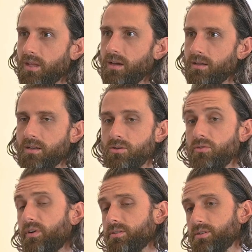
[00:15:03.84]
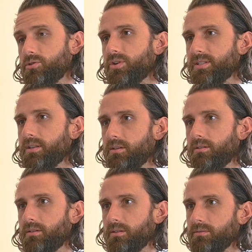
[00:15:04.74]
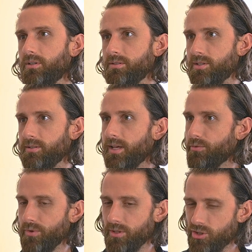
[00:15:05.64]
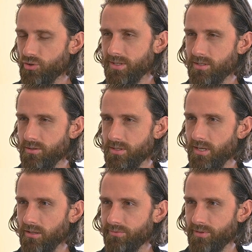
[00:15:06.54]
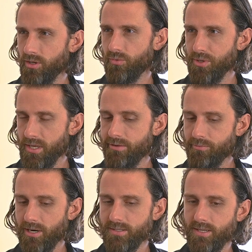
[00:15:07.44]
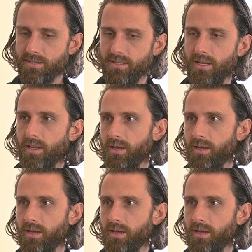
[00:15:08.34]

Yeah, and you've also trusted, learned to like really trust yourself in the creative process